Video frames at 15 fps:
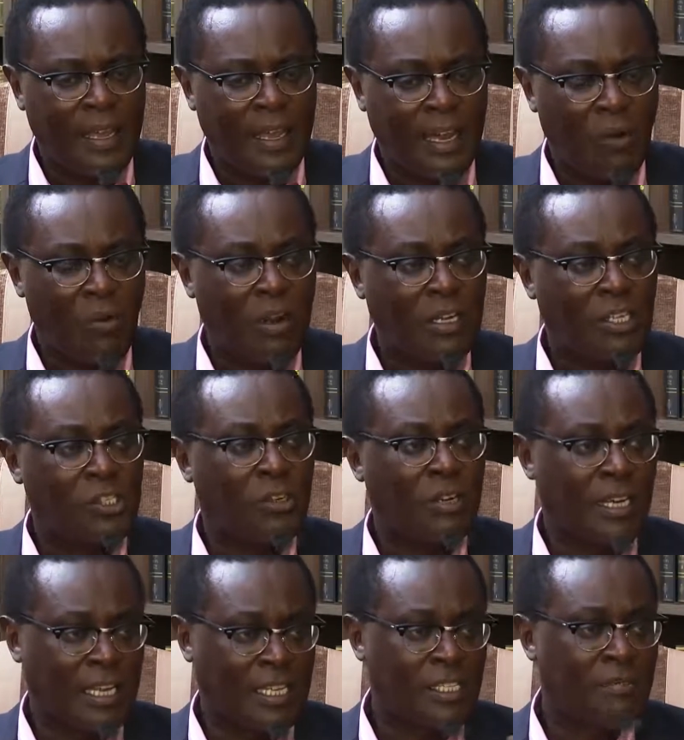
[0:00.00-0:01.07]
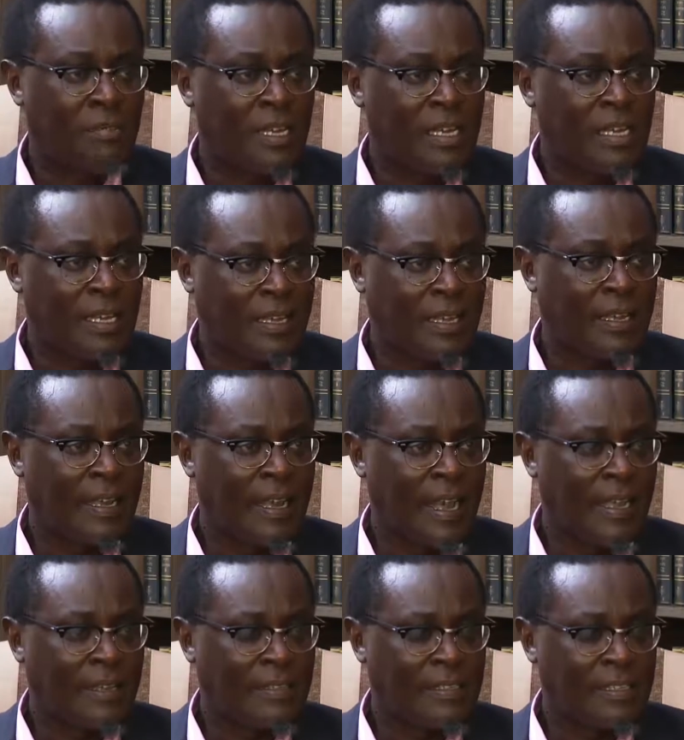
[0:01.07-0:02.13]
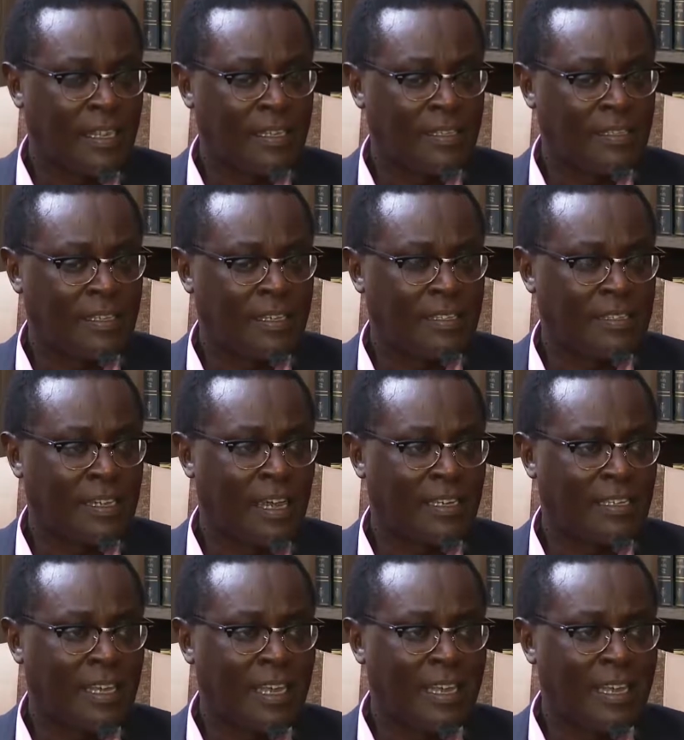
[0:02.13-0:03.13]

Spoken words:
a coalition as big as that.